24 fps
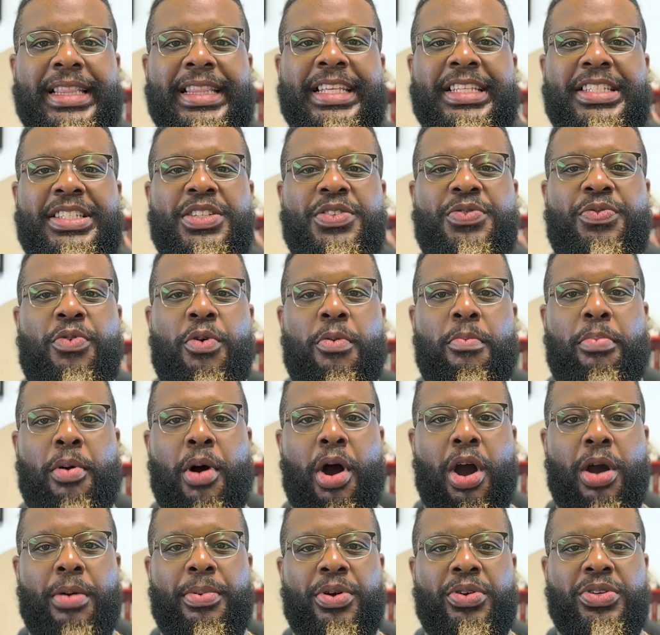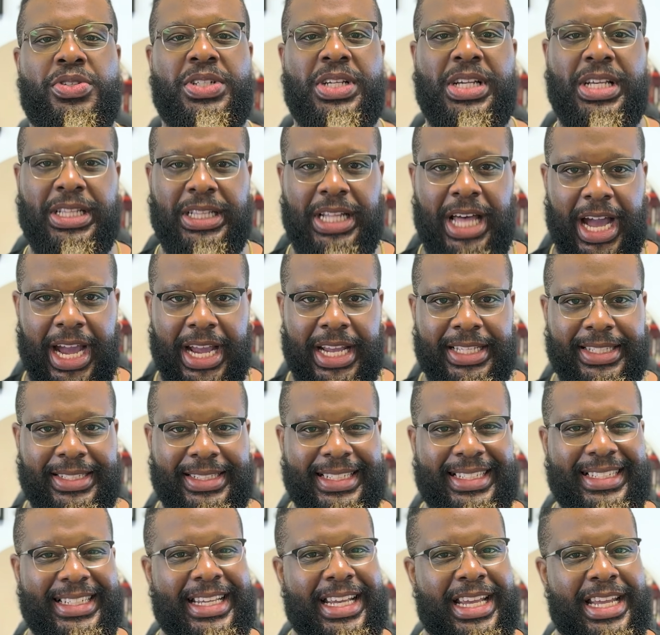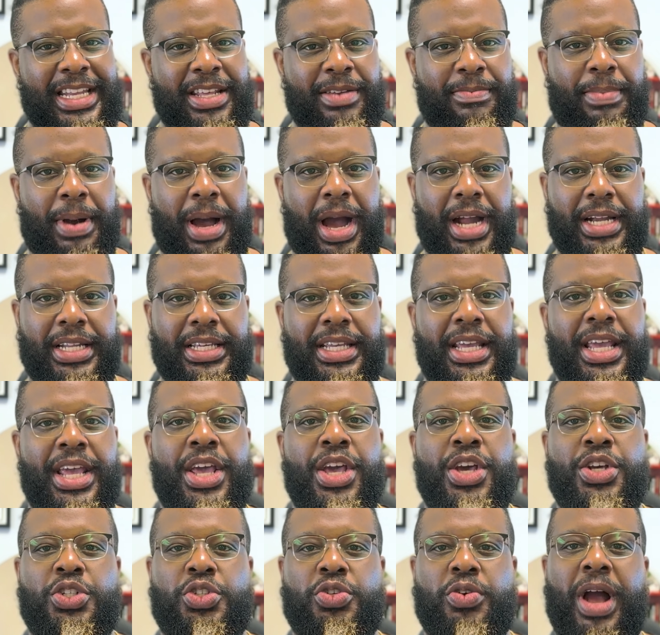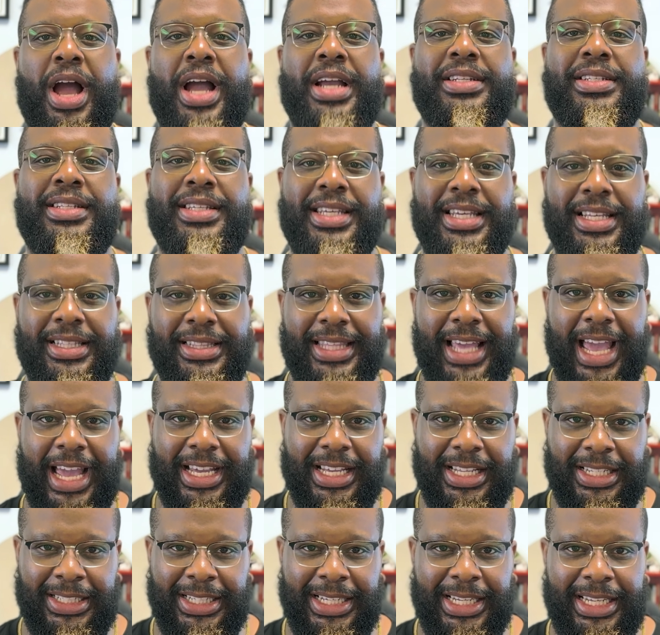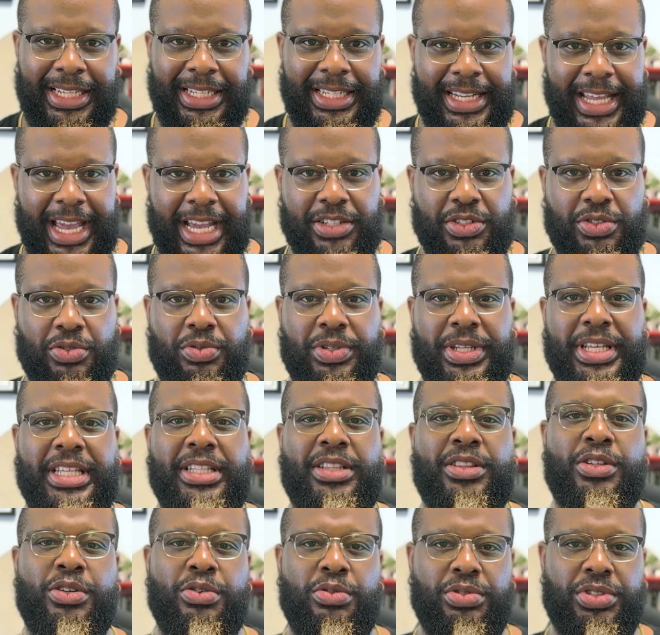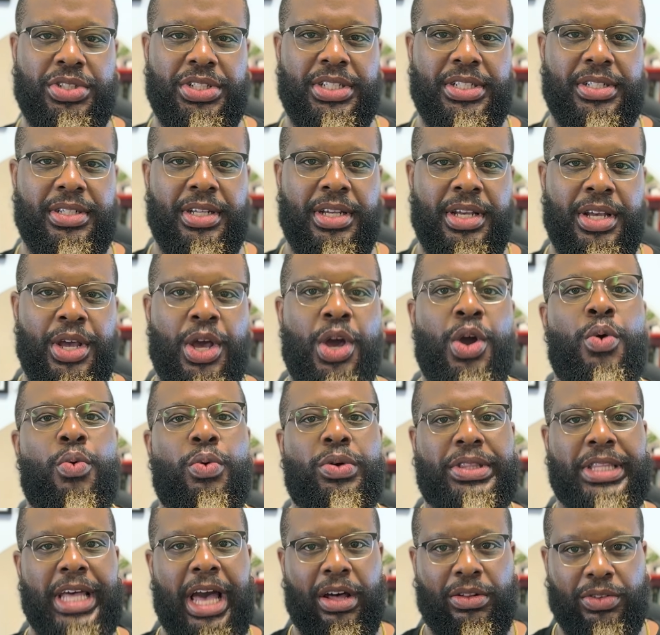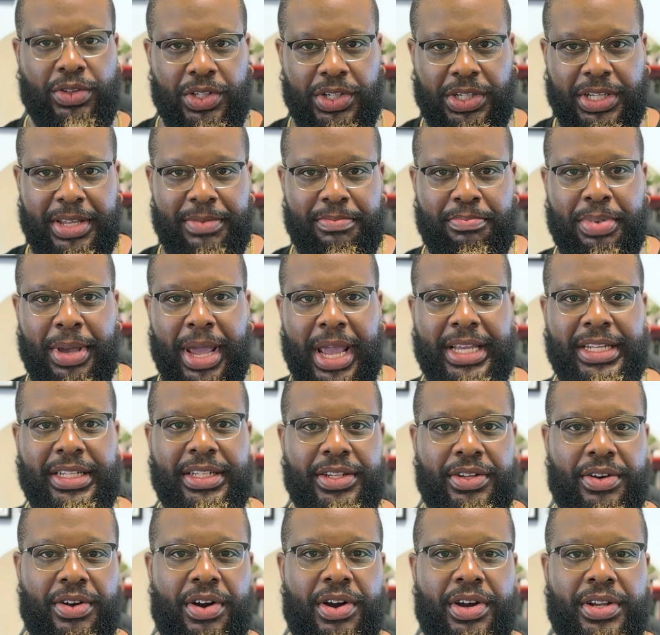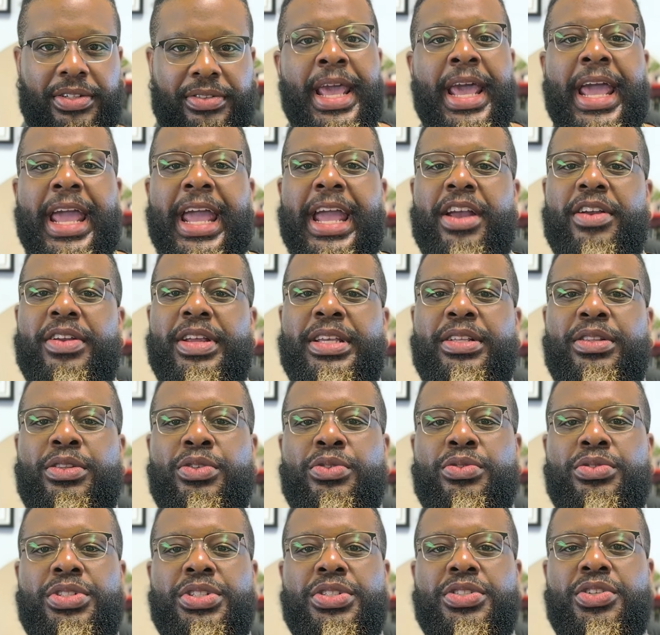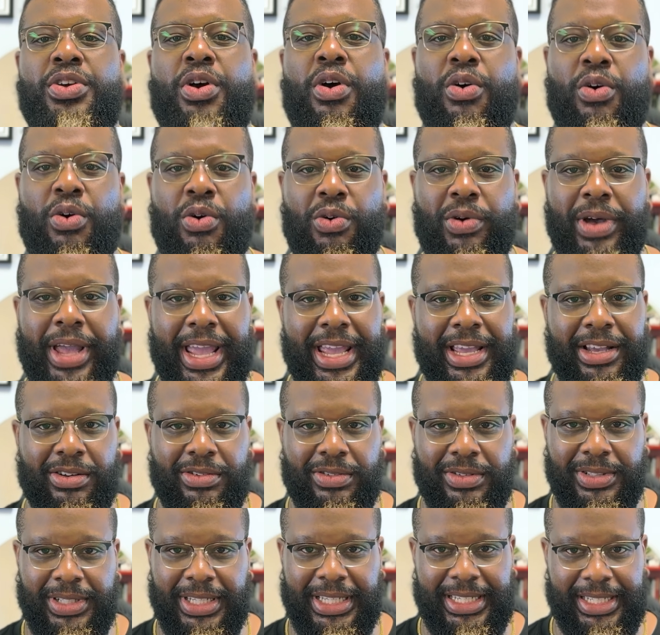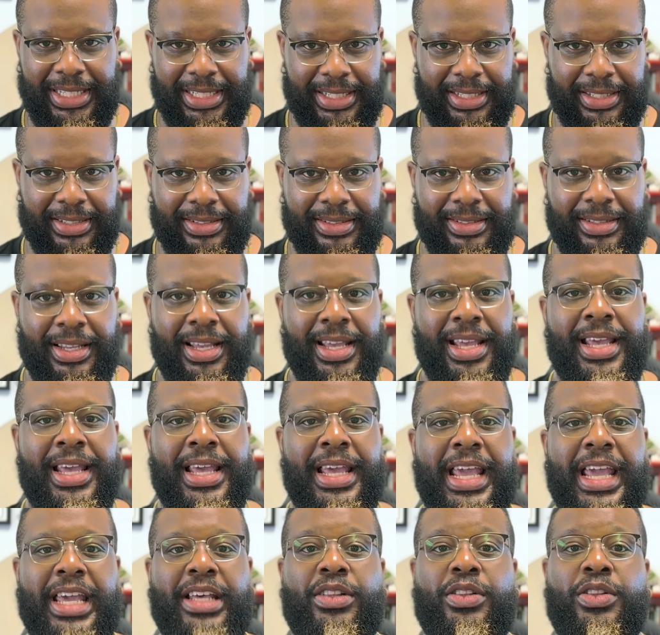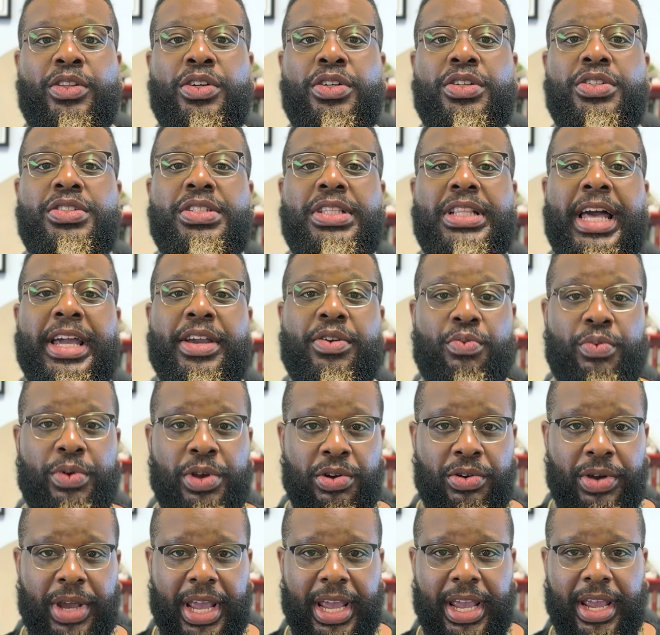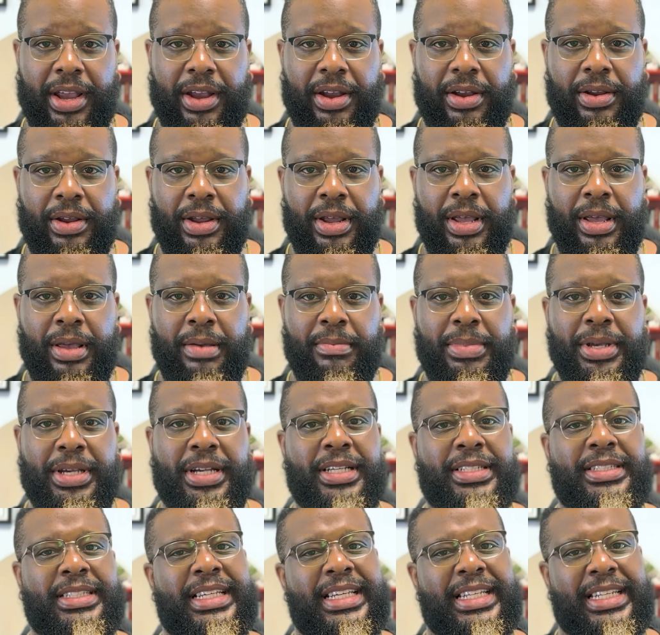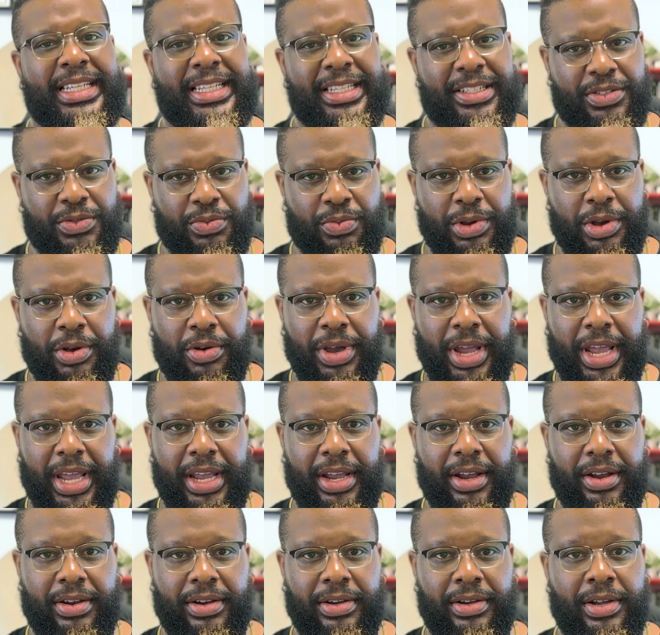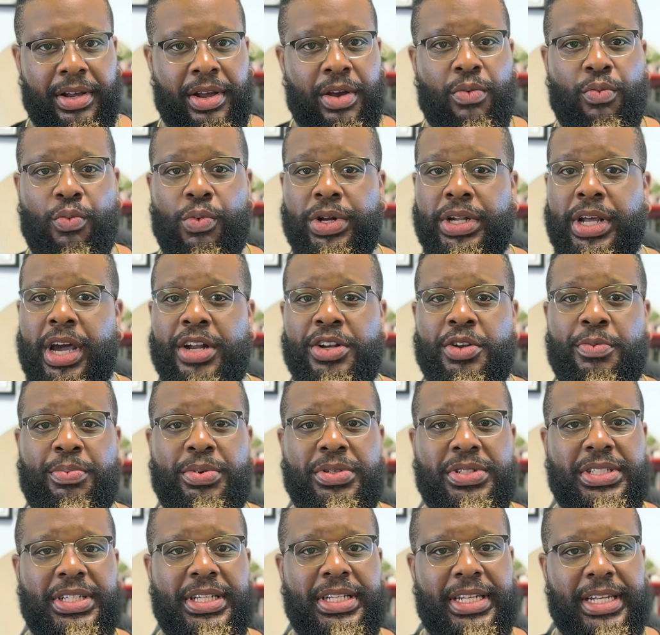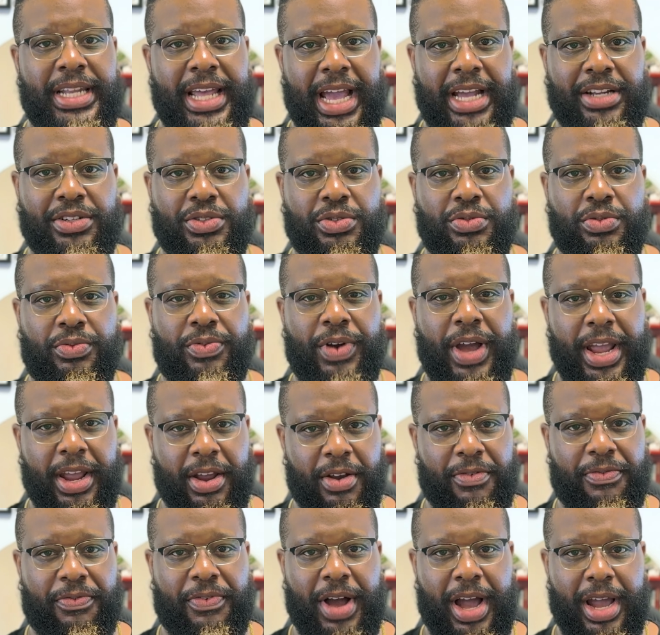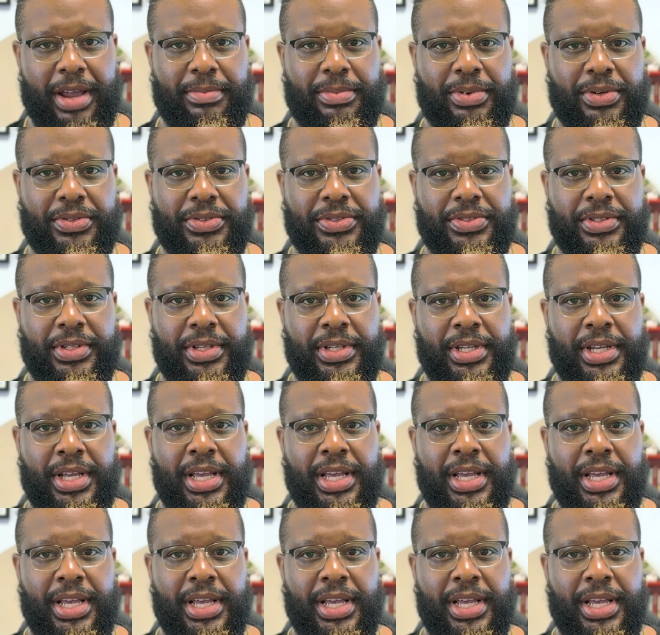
This is for barbers, clients, and anybody trying to get that clean, natural illusion without looking painted on. Hair Illusion's whole angle is, it looks like real hair because it is real hair. 100% natural hair fibers.